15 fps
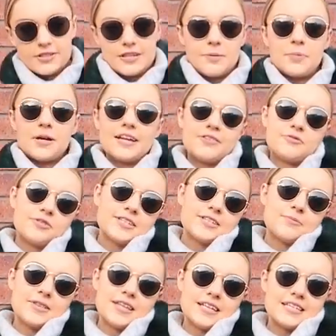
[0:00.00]
just nipping for
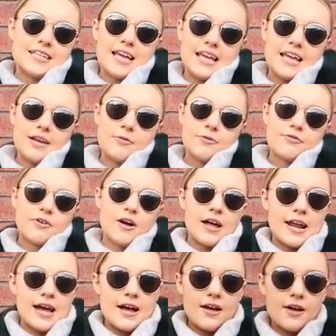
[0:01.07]
something to eat. We've got
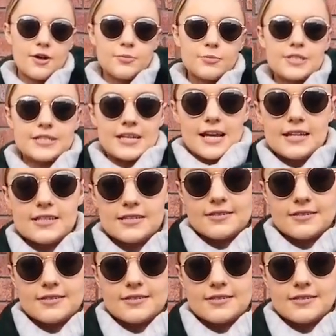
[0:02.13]
an at home today,